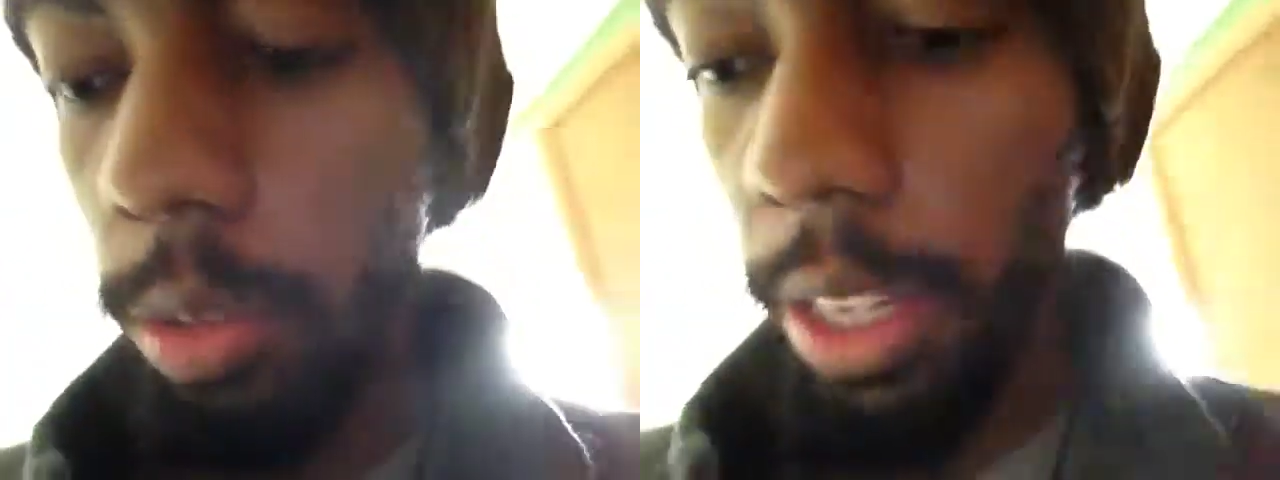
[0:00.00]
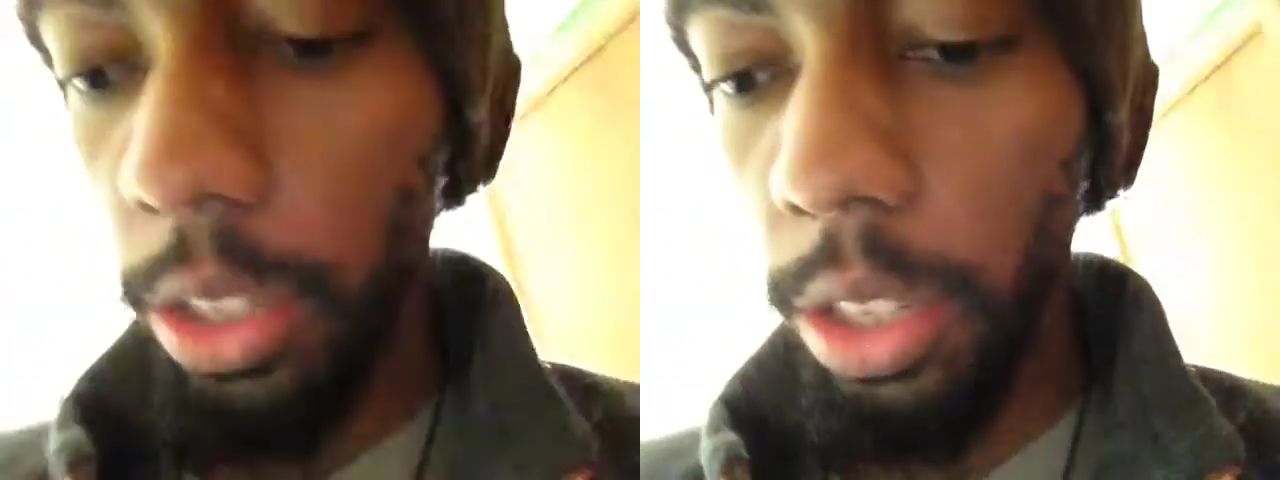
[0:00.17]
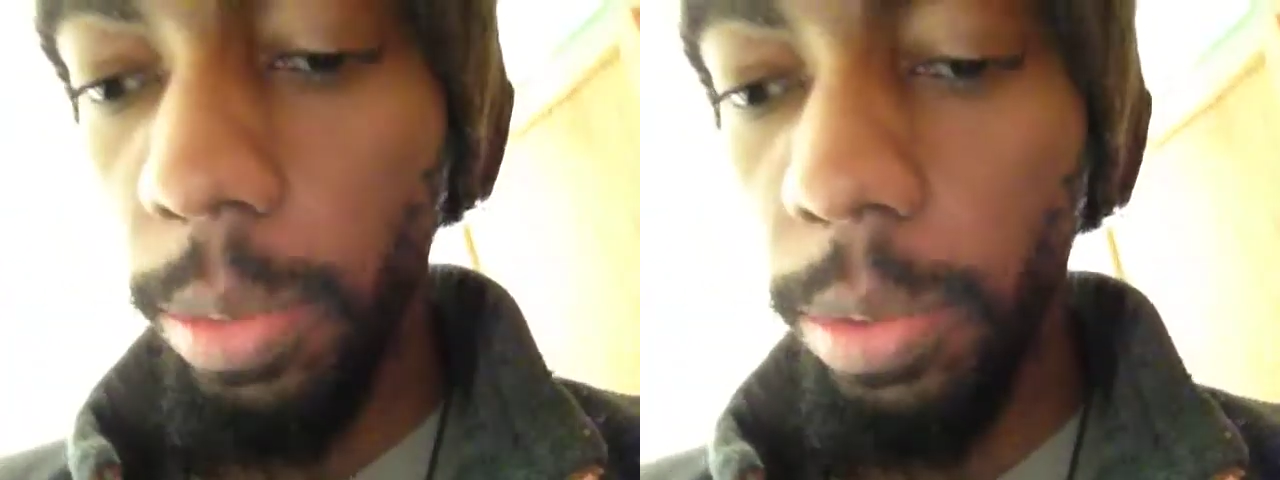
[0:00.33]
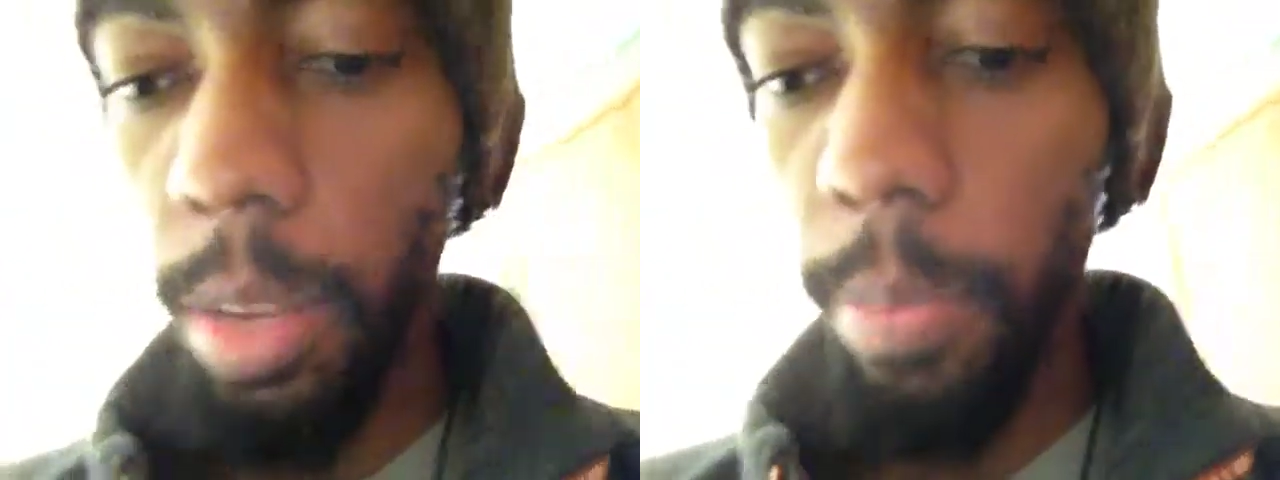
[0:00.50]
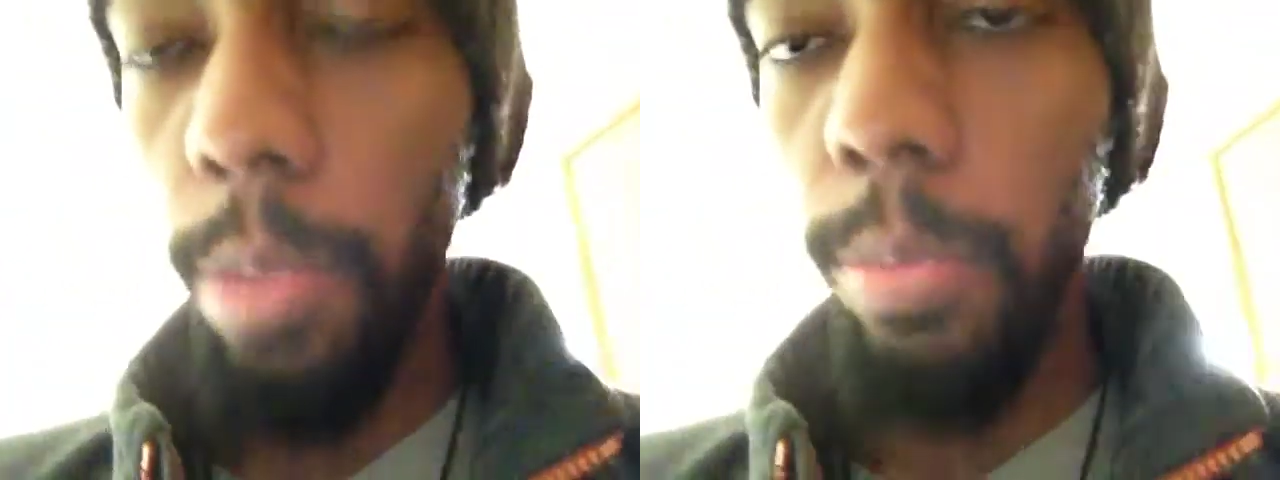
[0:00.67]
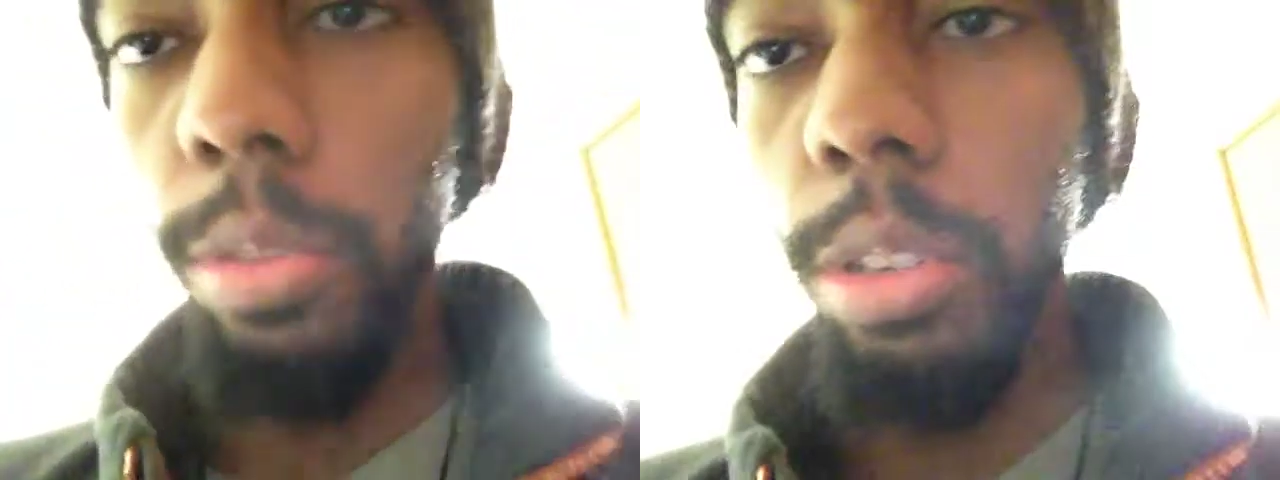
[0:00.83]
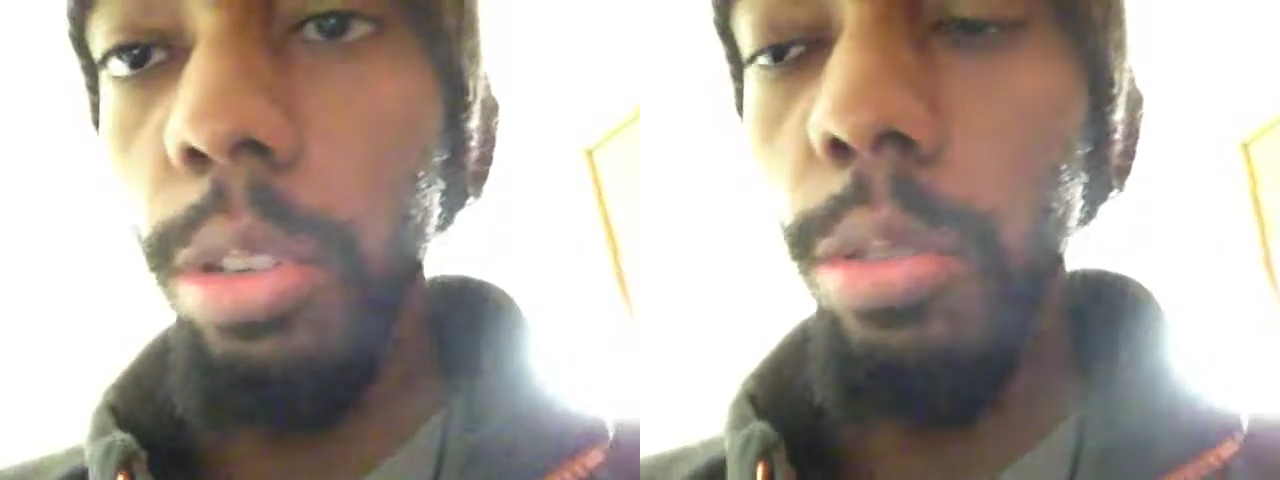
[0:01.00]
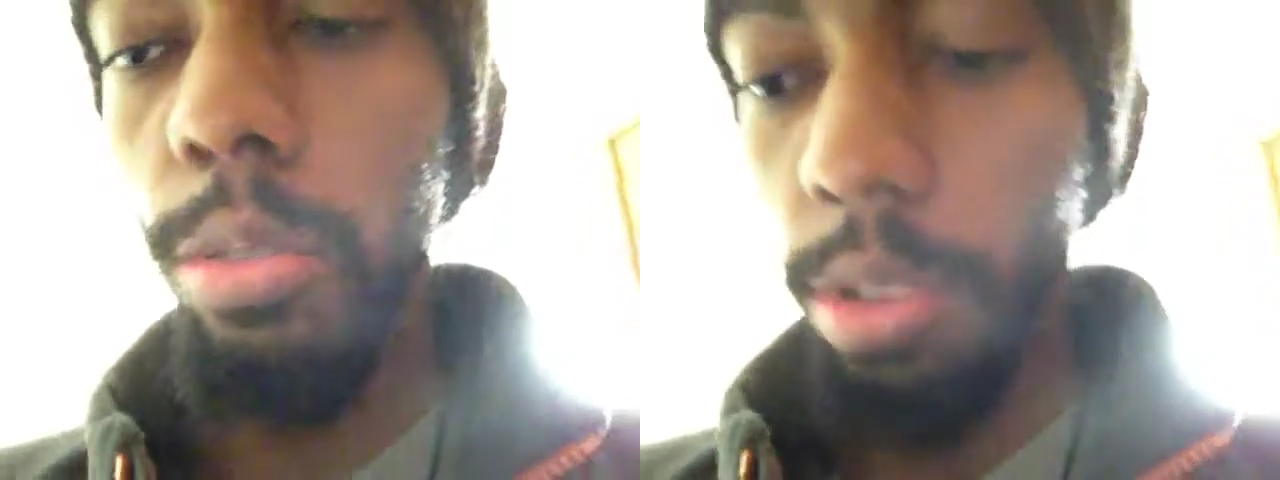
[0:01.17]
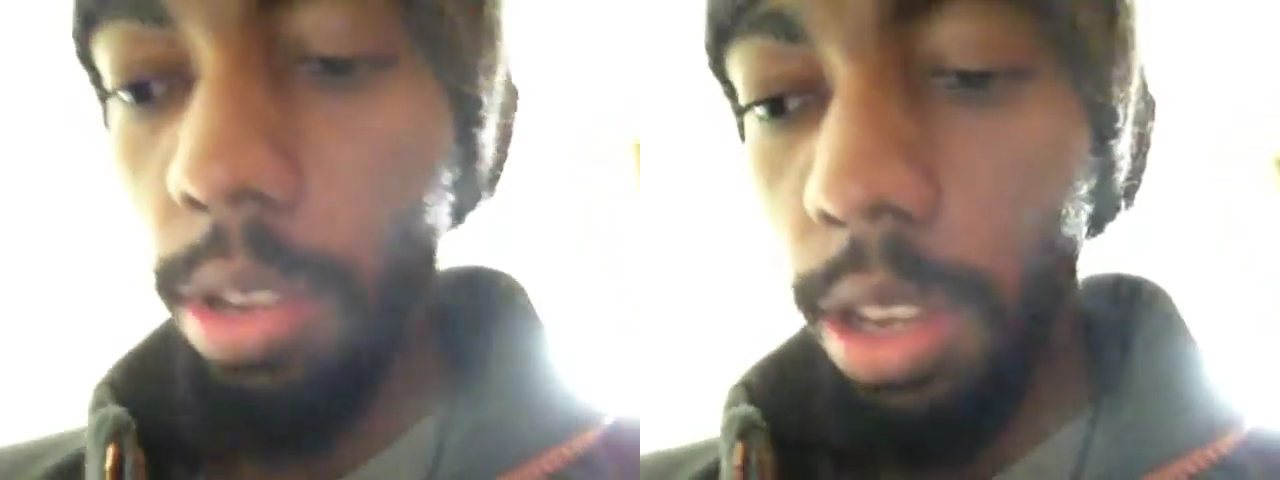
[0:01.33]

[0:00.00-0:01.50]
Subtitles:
relationship. Some people do.